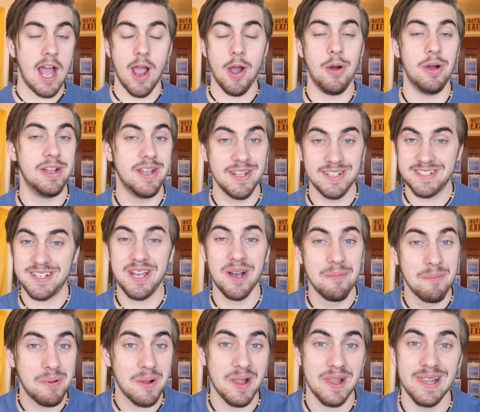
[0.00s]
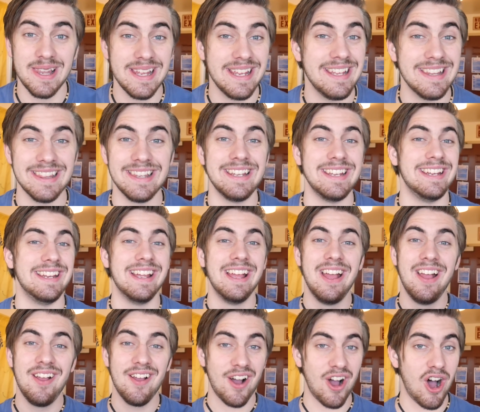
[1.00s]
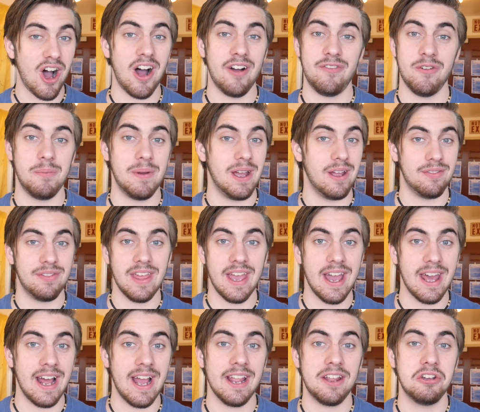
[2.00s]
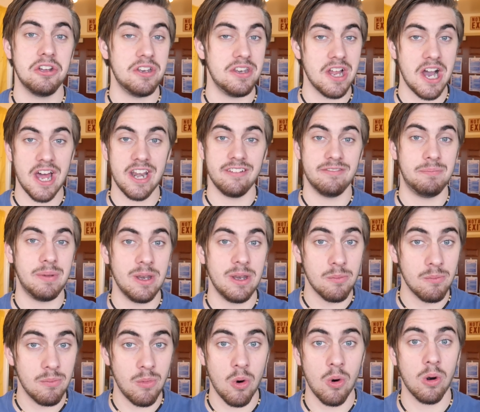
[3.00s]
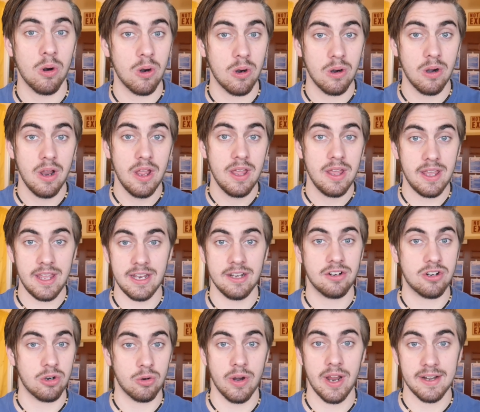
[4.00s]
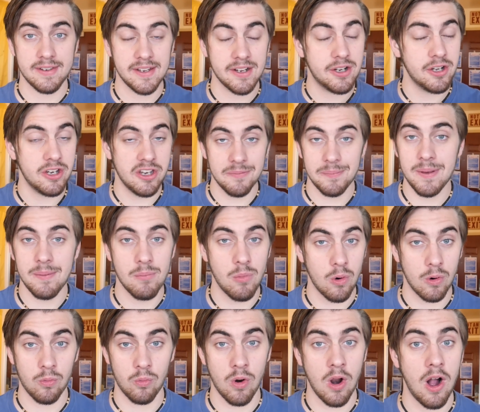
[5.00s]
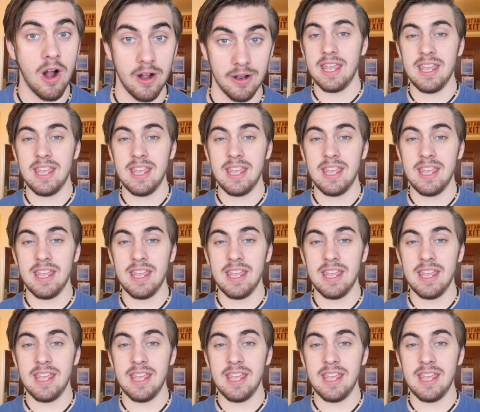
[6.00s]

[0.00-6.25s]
I was completely off about that. I could not have more incorrect. I couldn't have been more wrong.